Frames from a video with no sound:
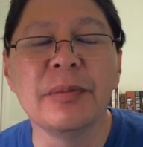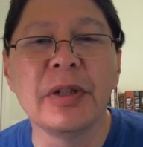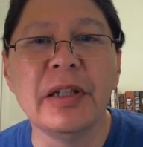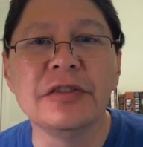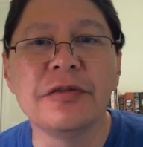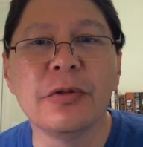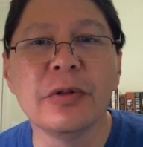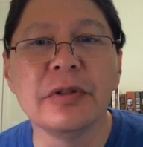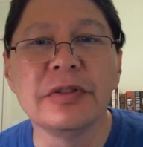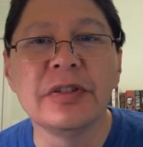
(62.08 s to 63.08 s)
police
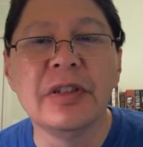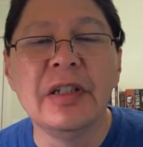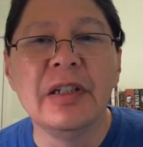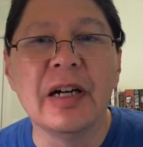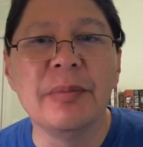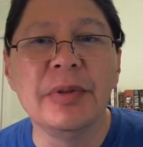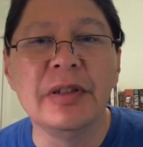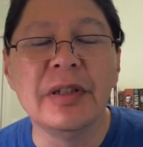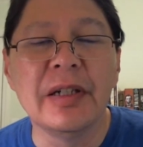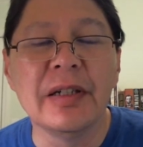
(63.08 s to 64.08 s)
force up
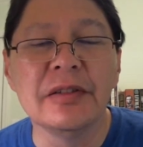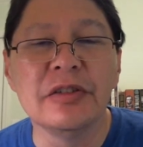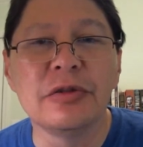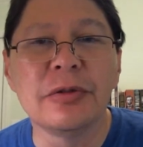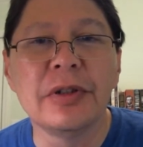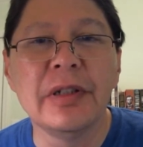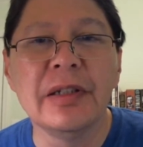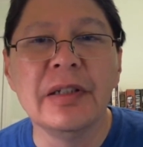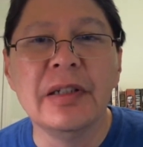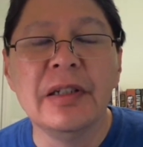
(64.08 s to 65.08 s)
in Detroit,
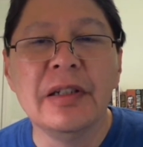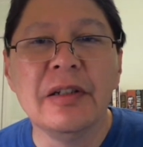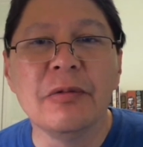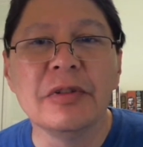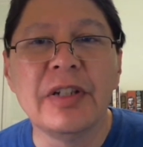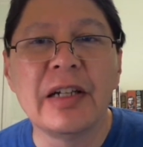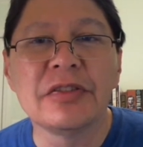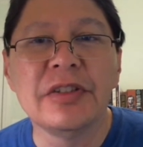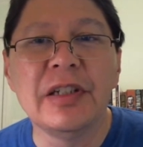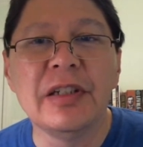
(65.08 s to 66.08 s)
was
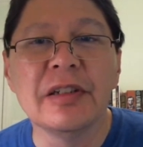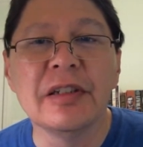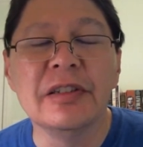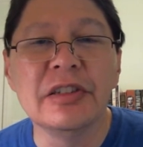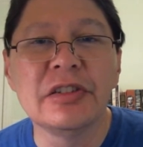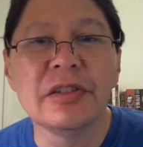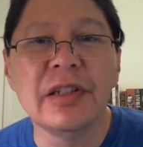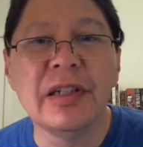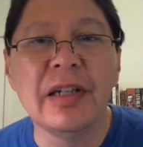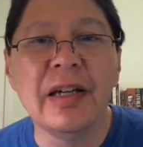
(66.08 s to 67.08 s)
actually
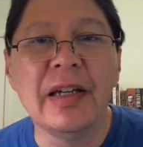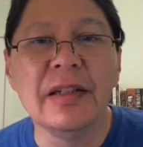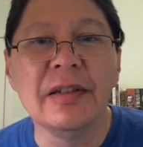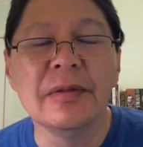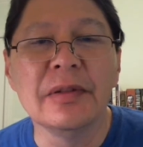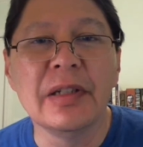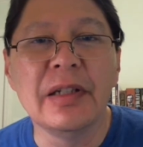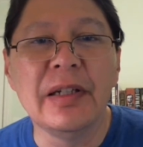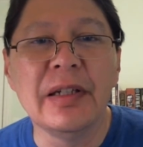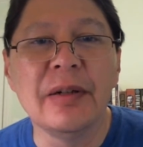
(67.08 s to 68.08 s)
initially
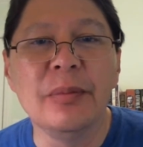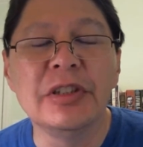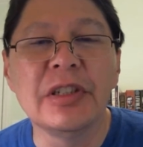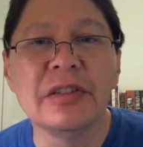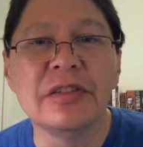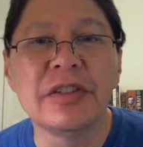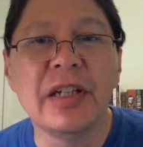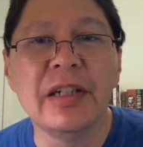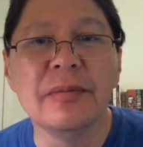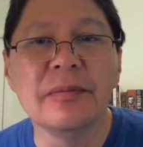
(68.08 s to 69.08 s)
a Michigan
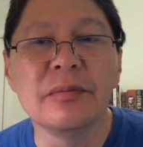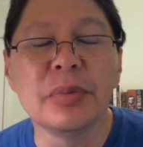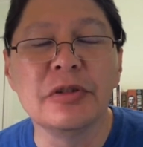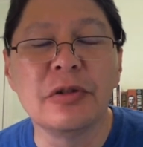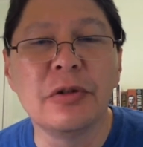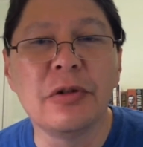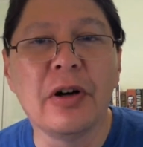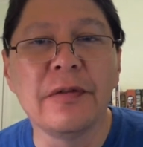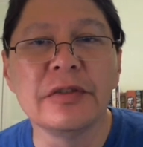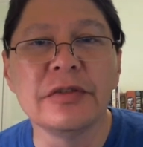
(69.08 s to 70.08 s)
State patrol
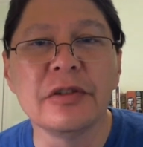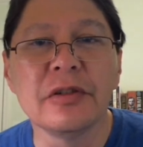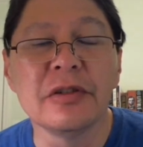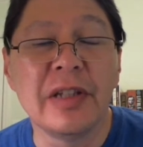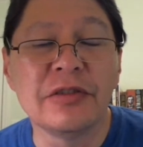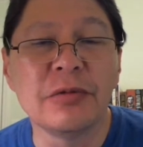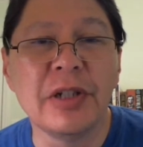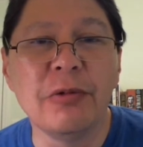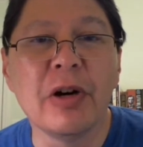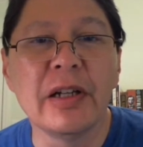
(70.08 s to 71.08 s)
officer, or that's what
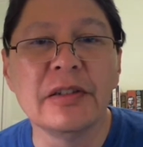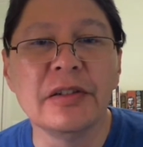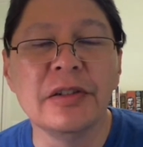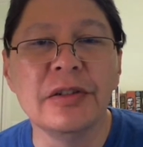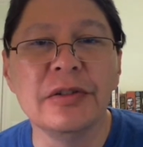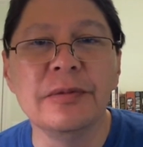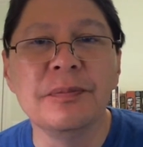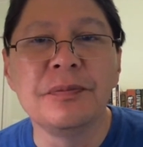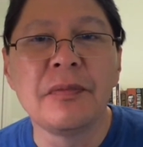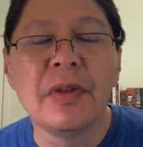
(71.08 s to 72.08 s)
he wanted to do.
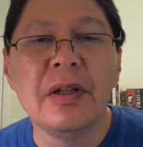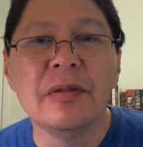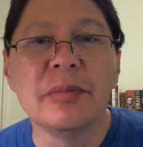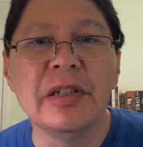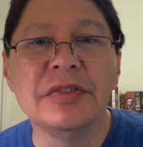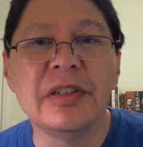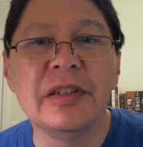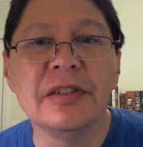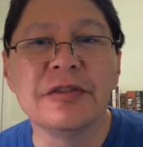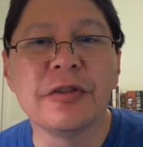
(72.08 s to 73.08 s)
But he
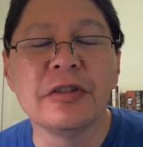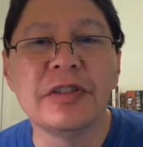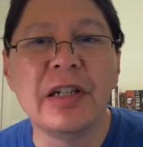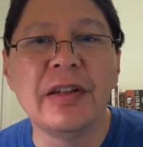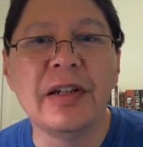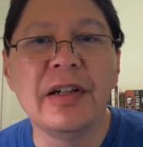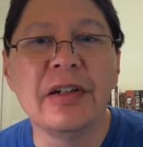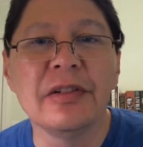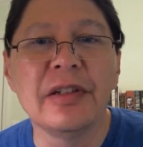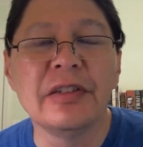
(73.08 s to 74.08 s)
said his first day
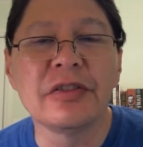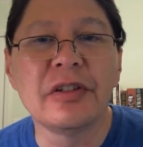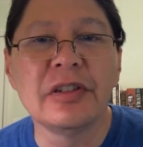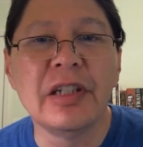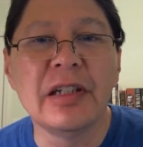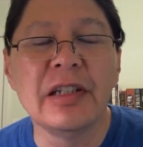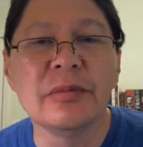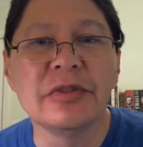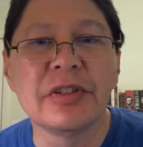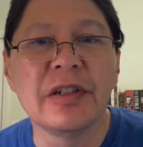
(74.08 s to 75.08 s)
there, they started telling him
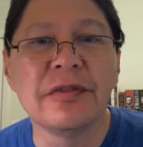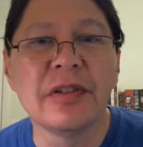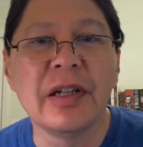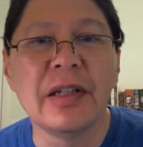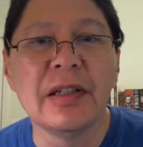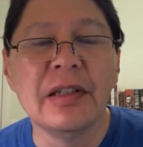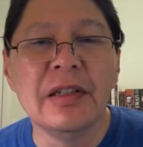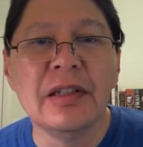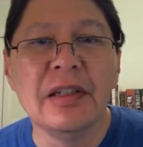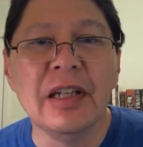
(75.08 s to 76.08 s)
stuff like
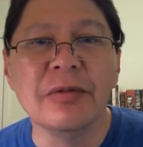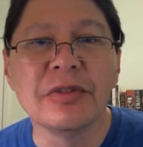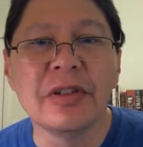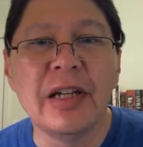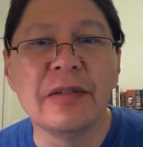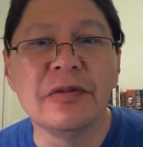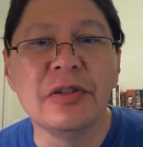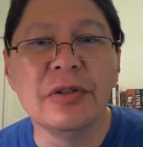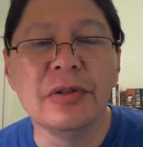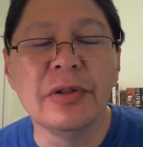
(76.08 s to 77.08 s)
he was going to have
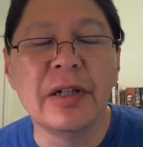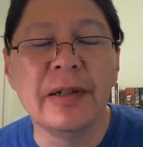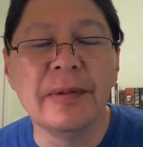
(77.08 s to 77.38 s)
to